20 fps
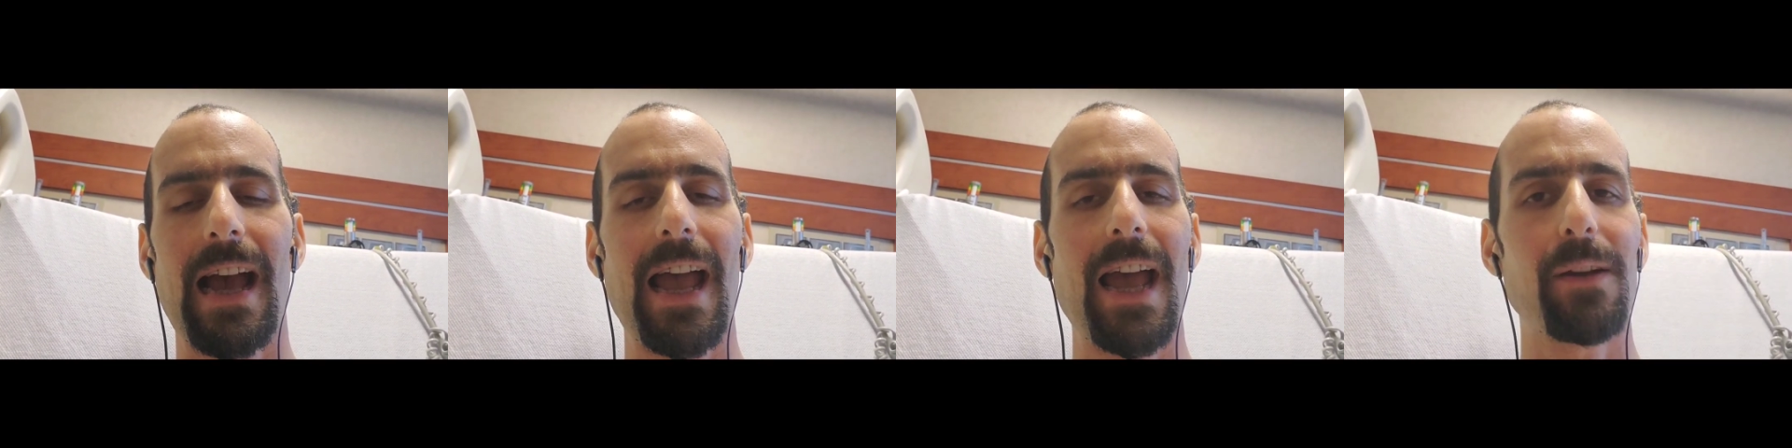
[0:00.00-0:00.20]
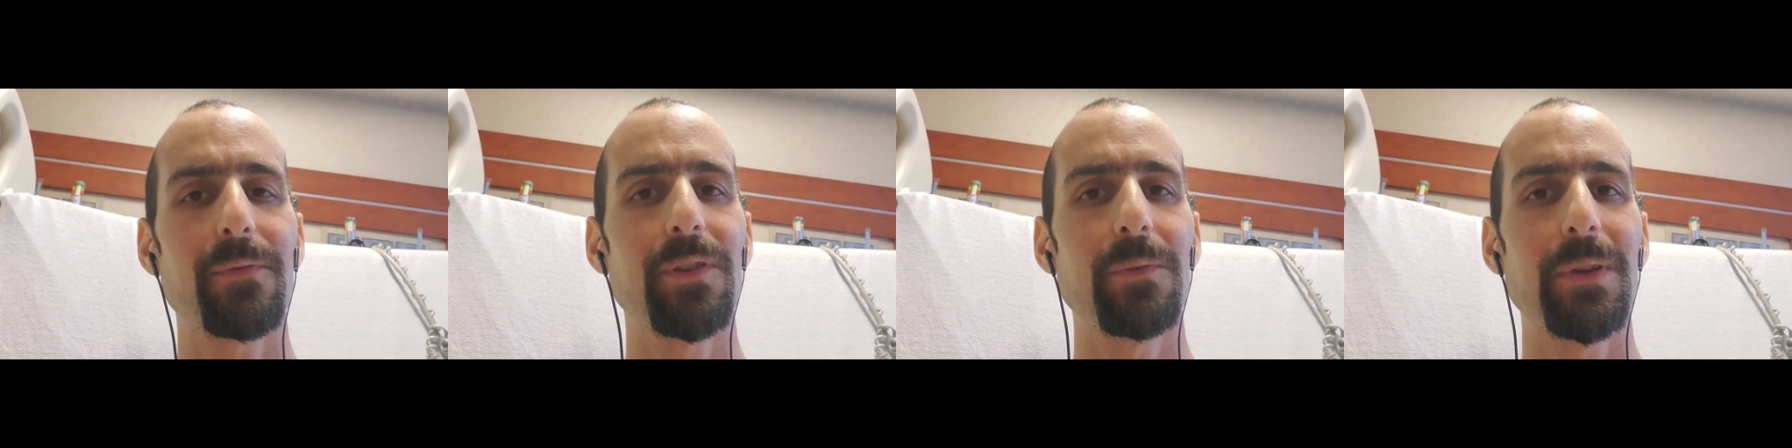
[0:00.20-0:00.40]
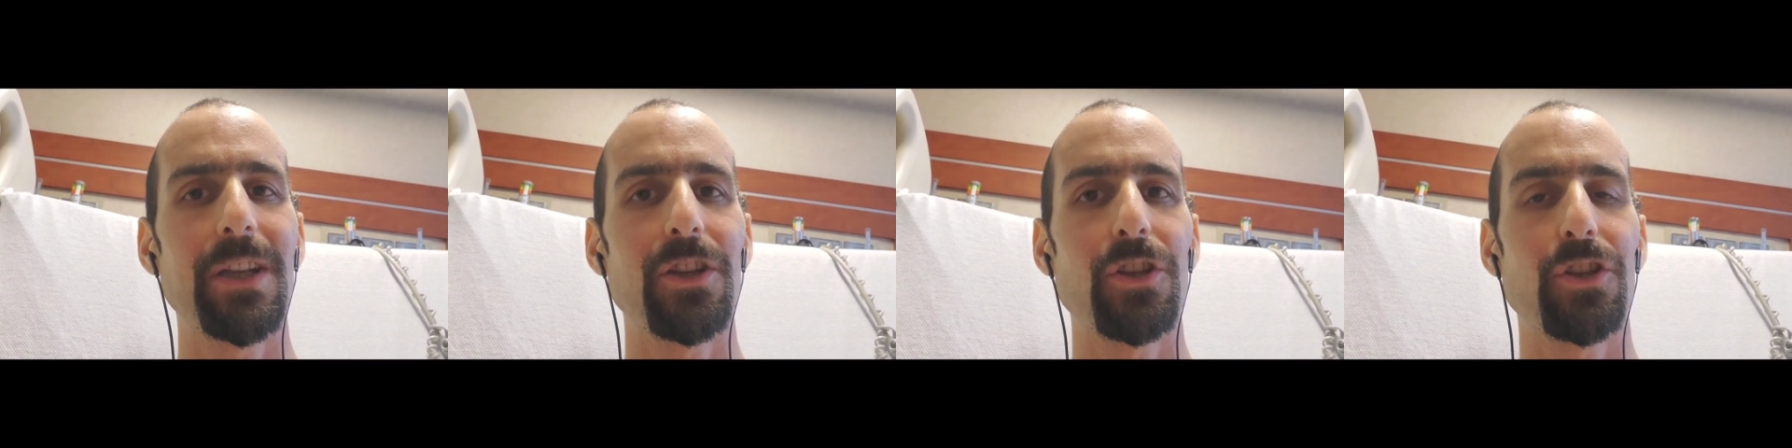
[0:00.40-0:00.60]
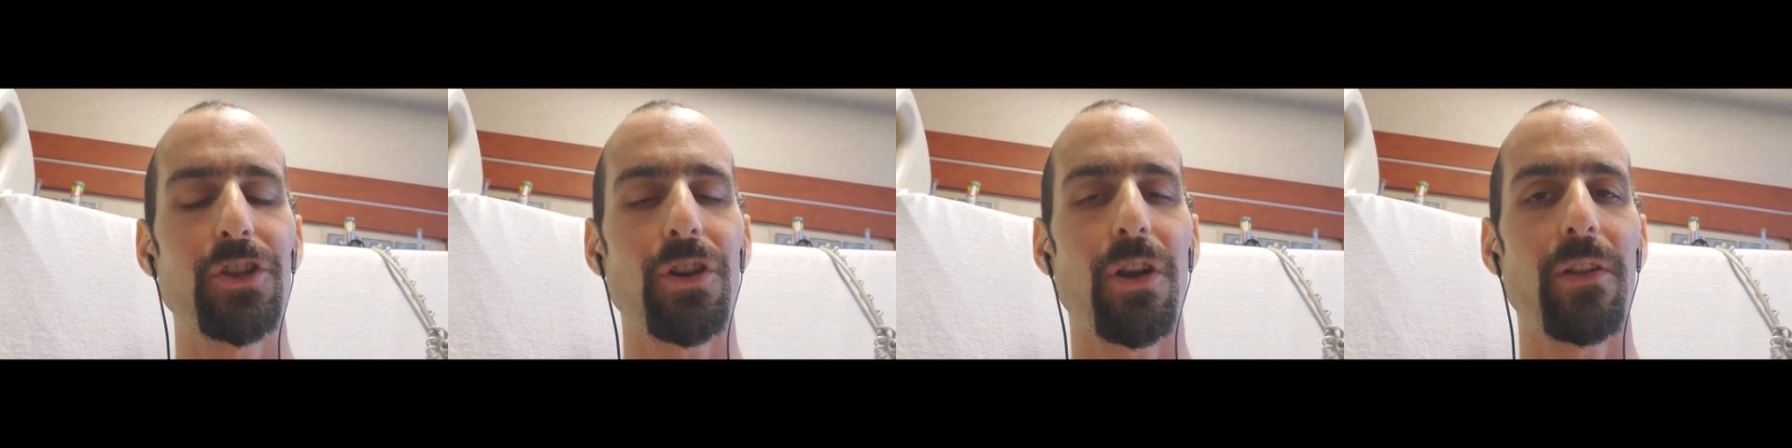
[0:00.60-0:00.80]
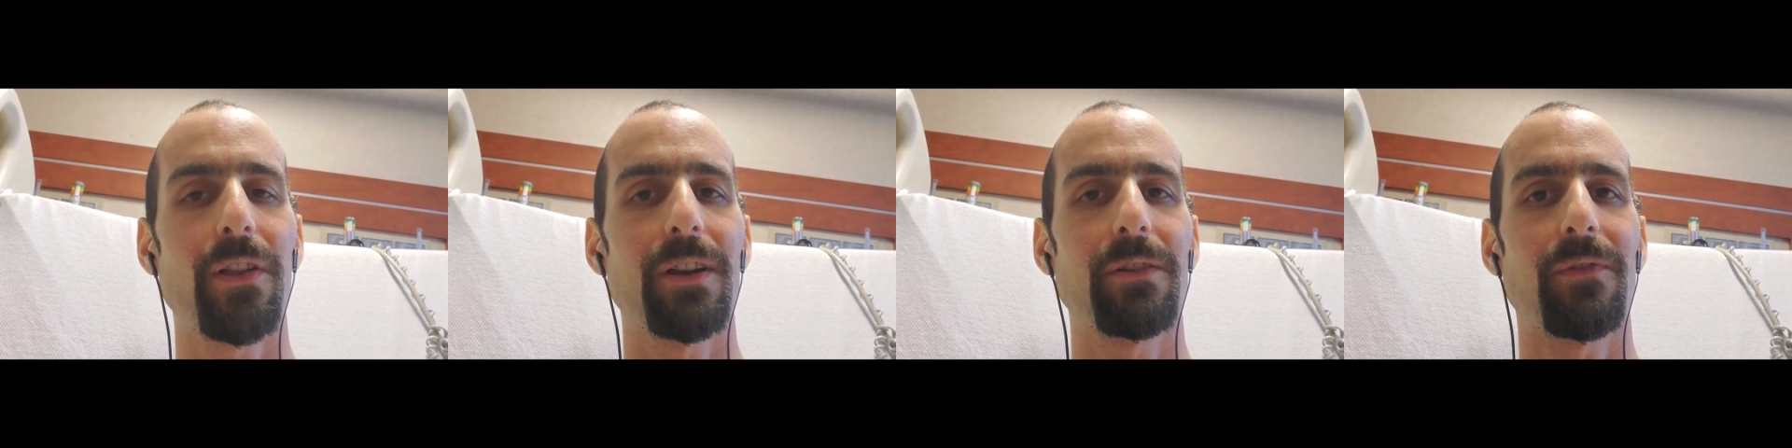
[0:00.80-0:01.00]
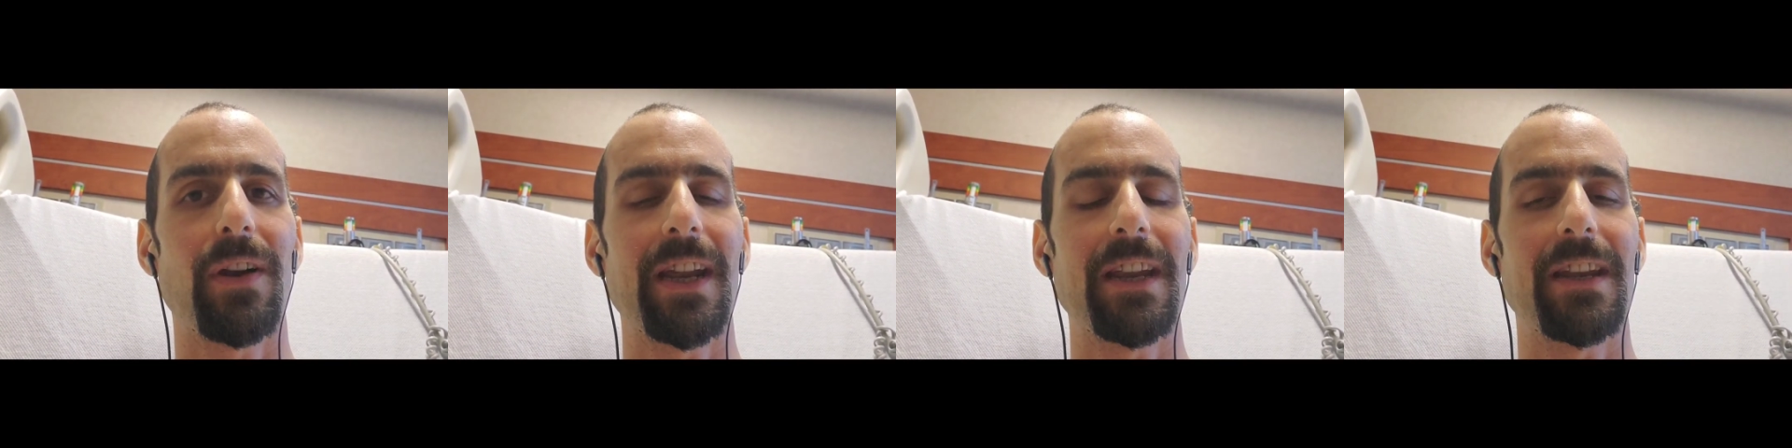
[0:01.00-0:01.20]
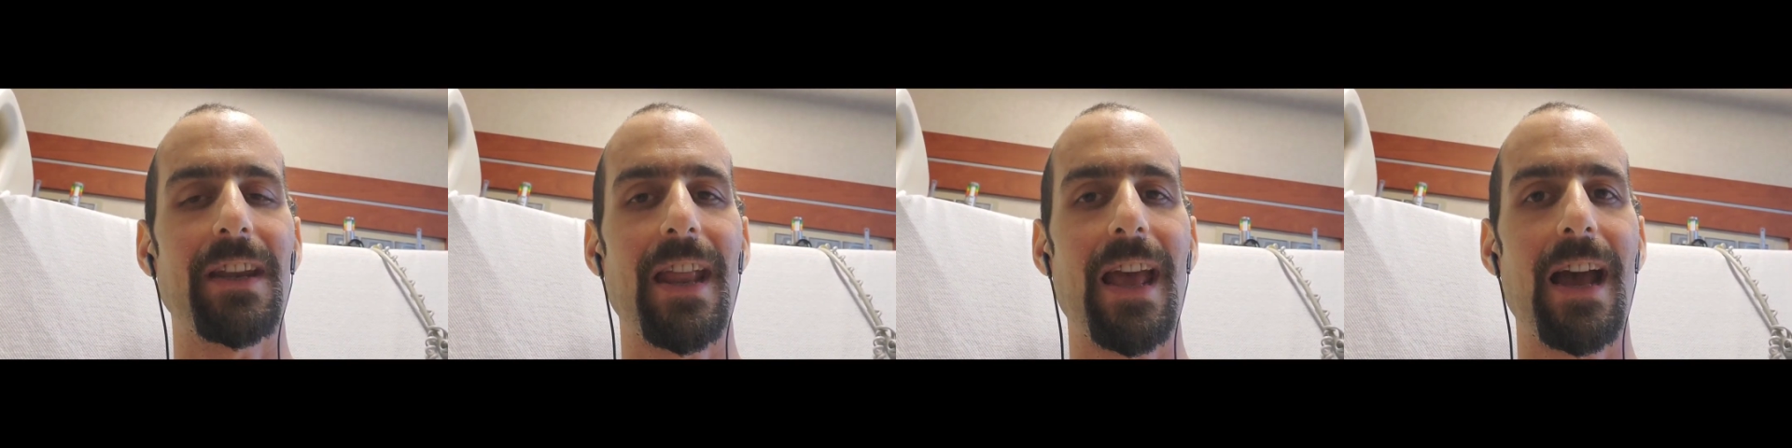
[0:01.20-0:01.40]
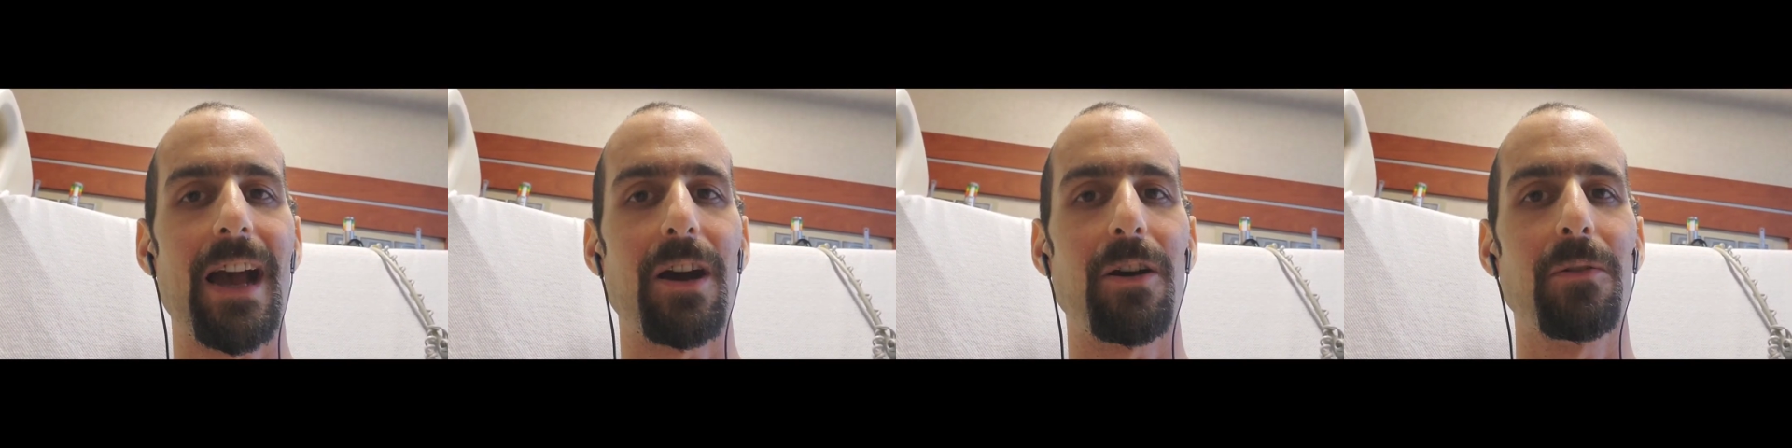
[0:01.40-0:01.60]
I have to be in Charlotte right
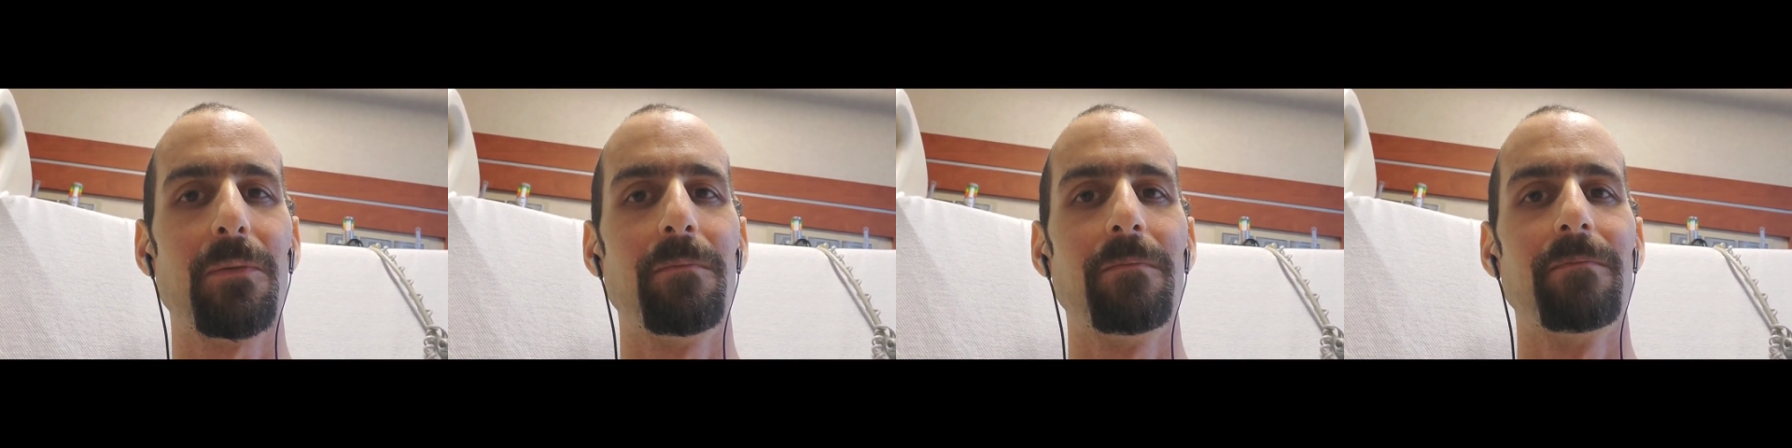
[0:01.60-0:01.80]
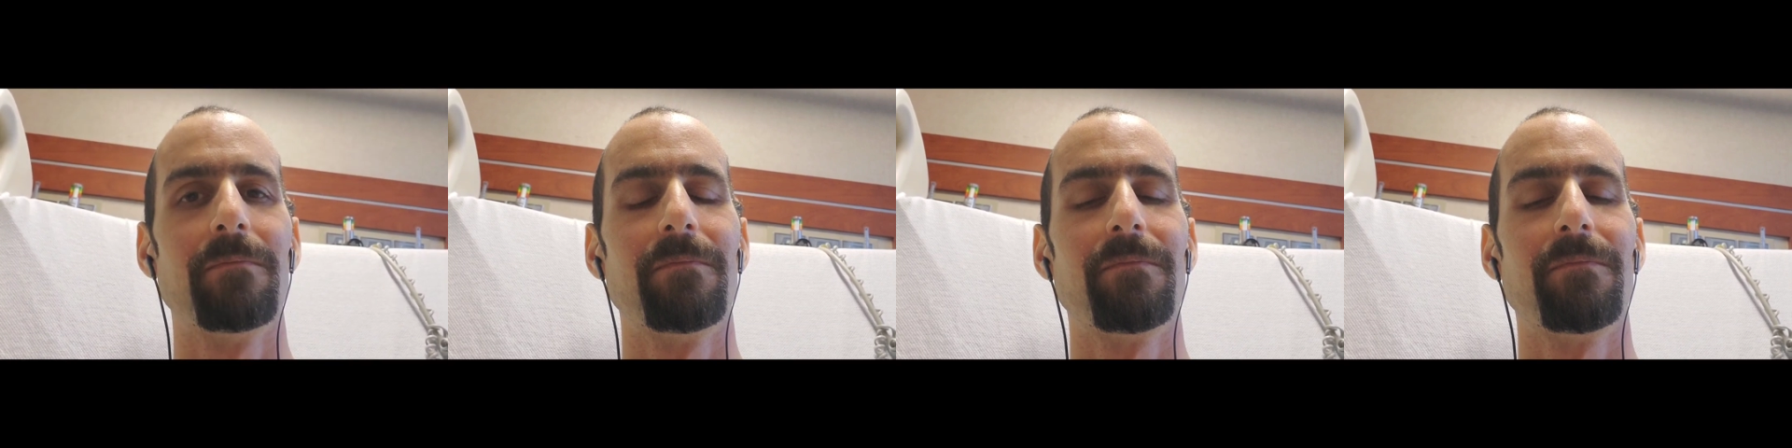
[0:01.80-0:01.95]
now.